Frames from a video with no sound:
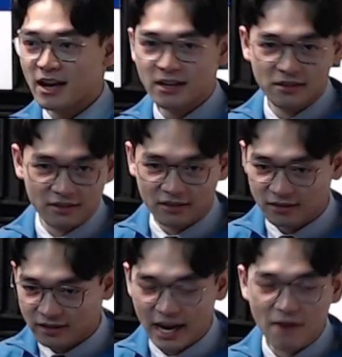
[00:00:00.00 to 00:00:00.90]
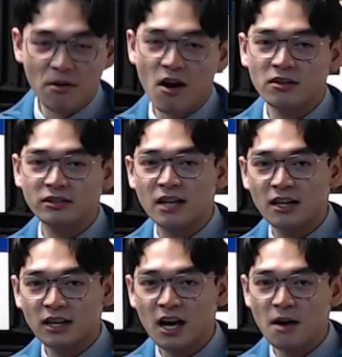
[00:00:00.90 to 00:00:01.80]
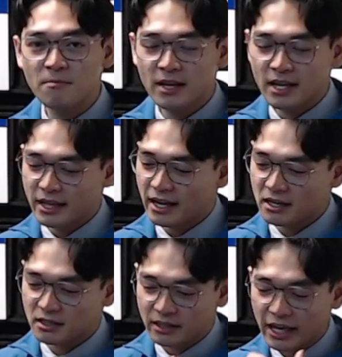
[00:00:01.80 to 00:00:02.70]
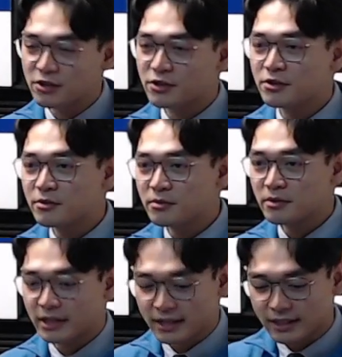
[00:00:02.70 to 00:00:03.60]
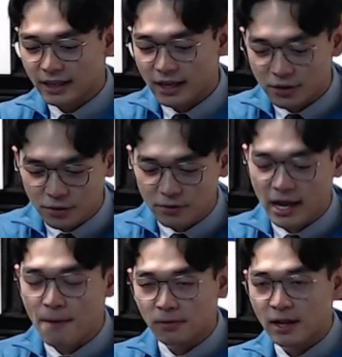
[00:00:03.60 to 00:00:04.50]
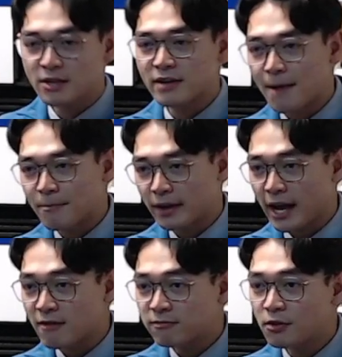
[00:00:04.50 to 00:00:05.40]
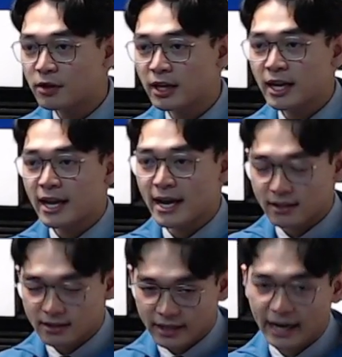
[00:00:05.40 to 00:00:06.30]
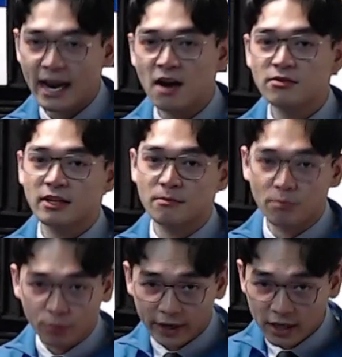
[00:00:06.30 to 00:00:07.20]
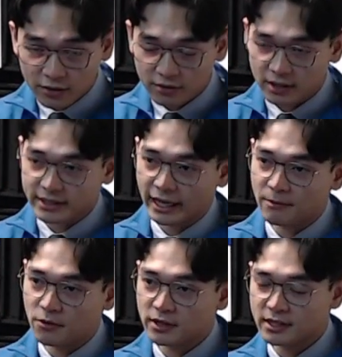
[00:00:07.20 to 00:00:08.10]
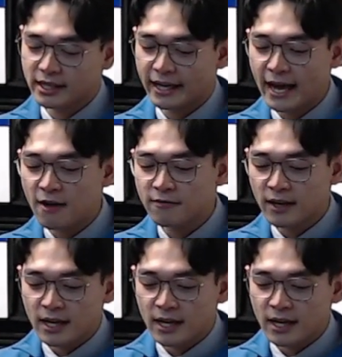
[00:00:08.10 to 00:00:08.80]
It's just tarahong.com. There's issue that I'm planning to advocate for at the State House and bring it to the table at the State House.